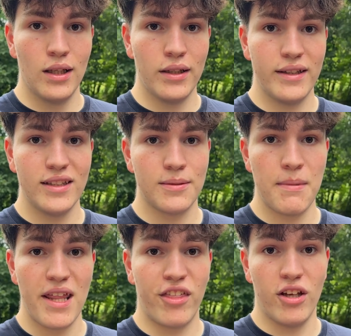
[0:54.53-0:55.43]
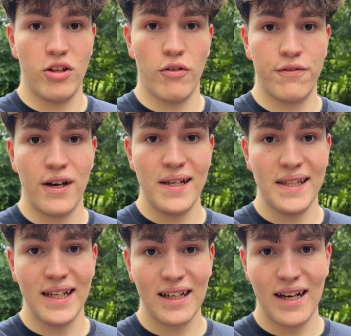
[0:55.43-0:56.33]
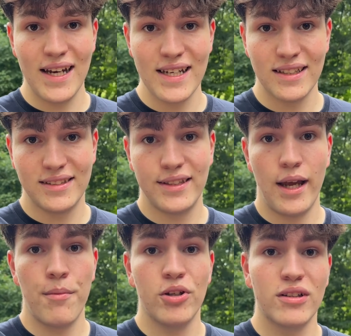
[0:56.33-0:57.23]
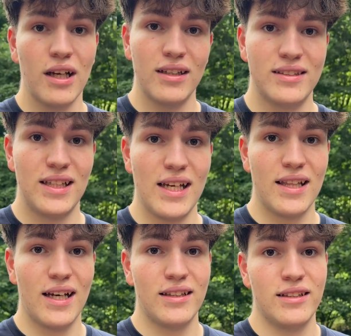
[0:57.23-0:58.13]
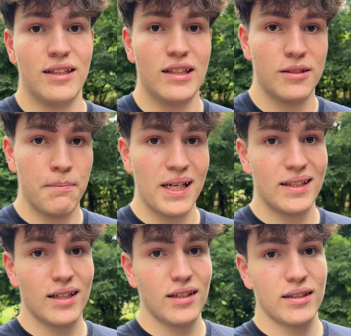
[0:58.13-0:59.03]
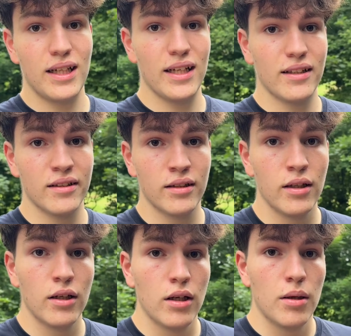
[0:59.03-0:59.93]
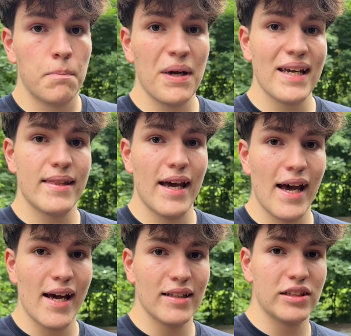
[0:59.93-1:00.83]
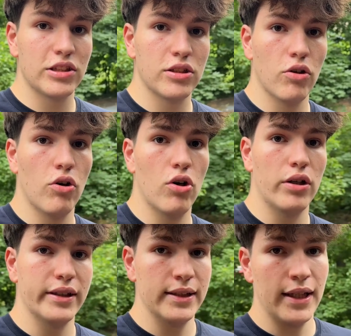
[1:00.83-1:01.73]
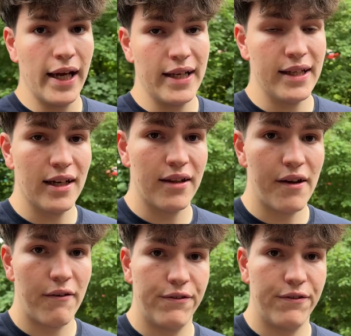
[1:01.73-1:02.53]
this method of finding clients. I'm not gonna say that it's better than paid ads or any other